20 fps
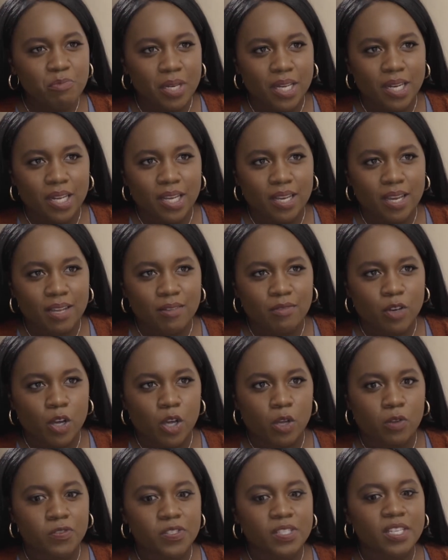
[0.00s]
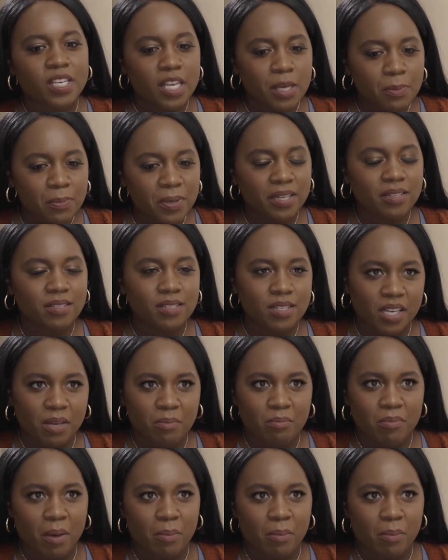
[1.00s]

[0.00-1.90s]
meeting involves keeping team